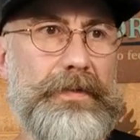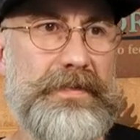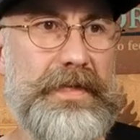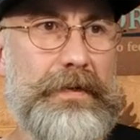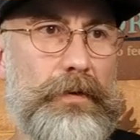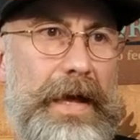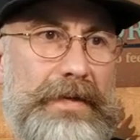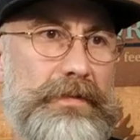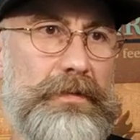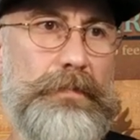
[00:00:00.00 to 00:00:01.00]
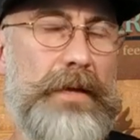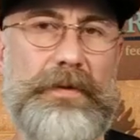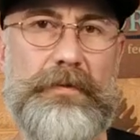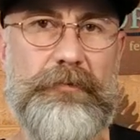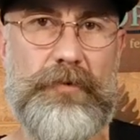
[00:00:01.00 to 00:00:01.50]
The cedar lasted
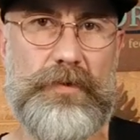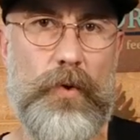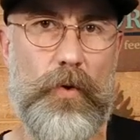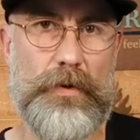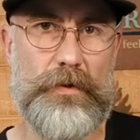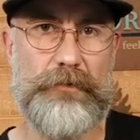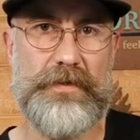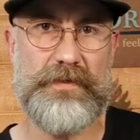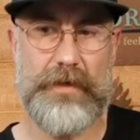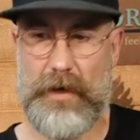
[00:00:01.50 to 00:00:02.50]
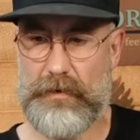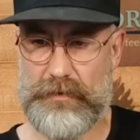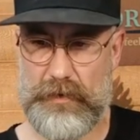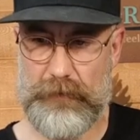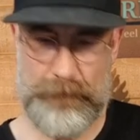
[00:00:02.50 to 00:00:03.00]
maybe the first quarter of the
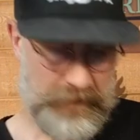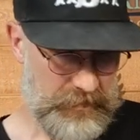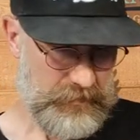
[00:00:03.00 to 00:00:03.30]
cigar, so